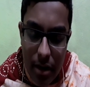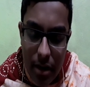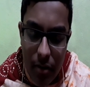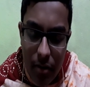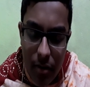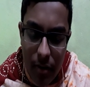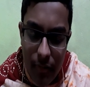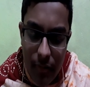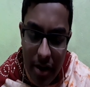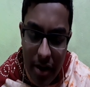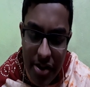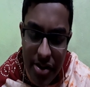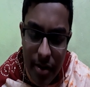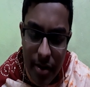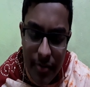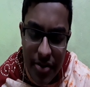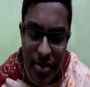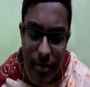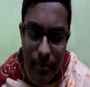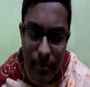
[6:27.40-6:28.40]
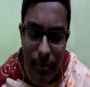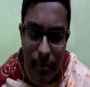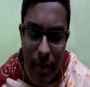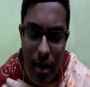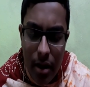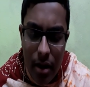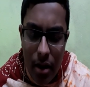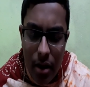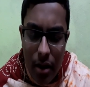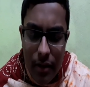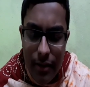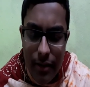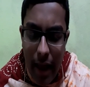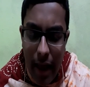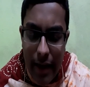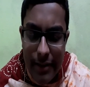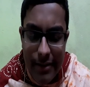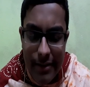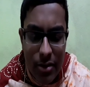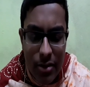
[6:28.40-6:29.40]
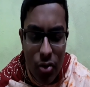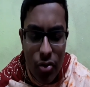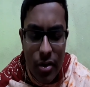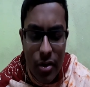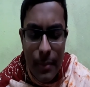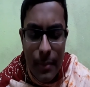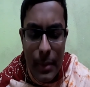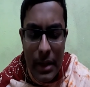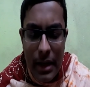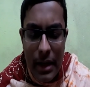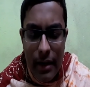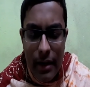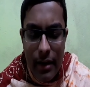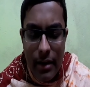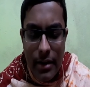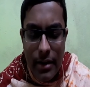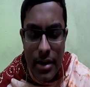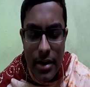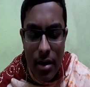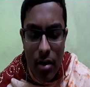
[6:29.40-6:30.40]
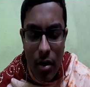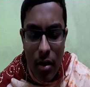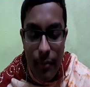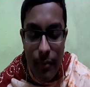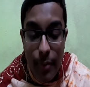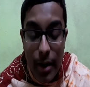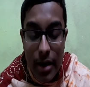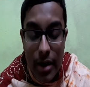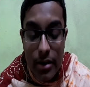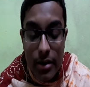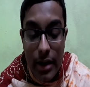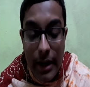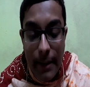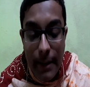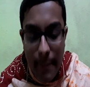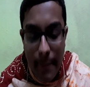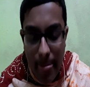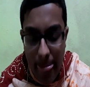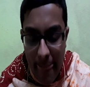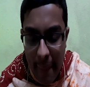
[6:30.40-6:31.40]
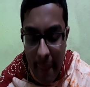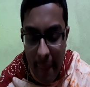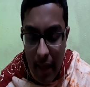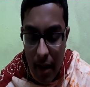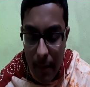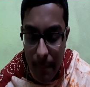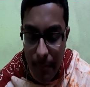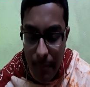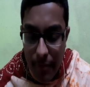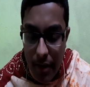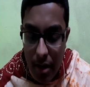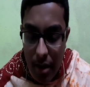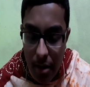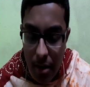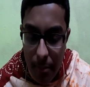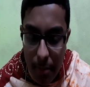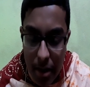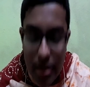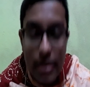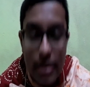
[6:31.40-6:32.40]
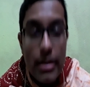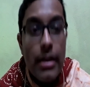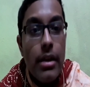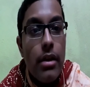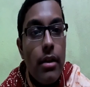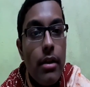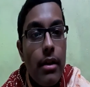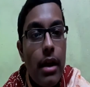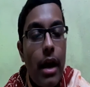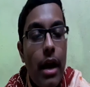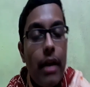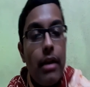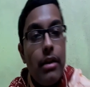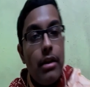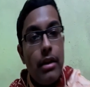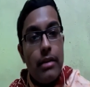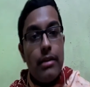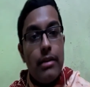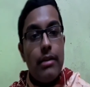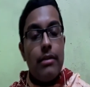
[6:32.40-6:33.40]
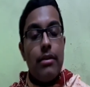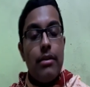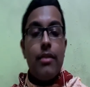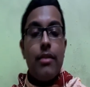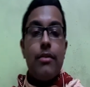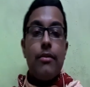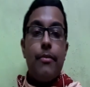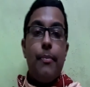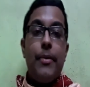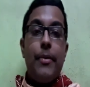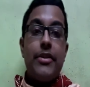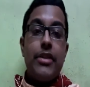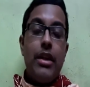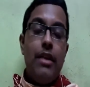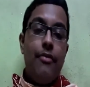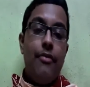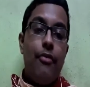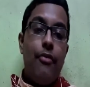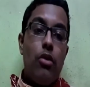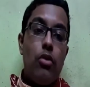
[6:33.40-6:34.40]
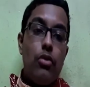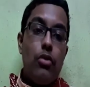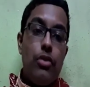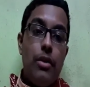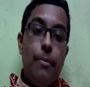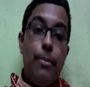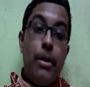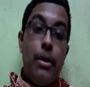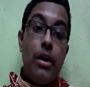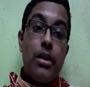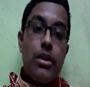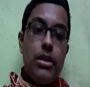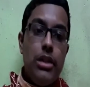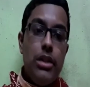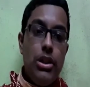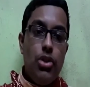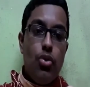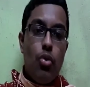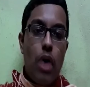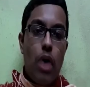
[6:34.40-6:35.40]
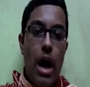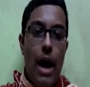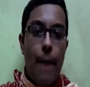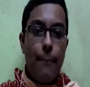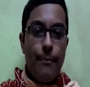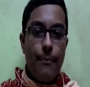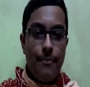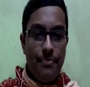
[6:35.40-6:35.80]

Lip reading: Now Vaishnavism is exclusively a religion of bhakti. Bhakti, and they specially follow the bhakti yoga.